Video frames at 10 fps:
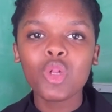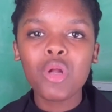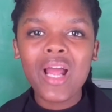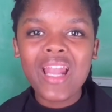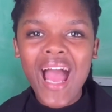
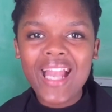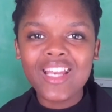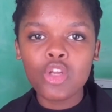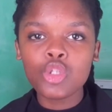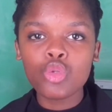
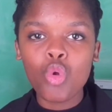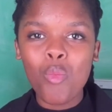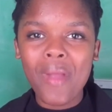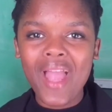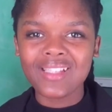
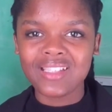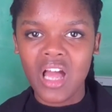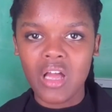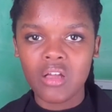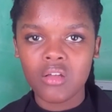Guys,
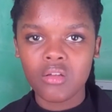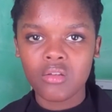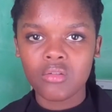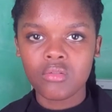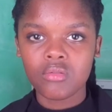I'm
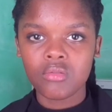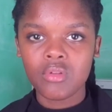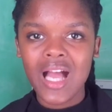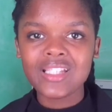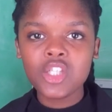
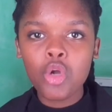so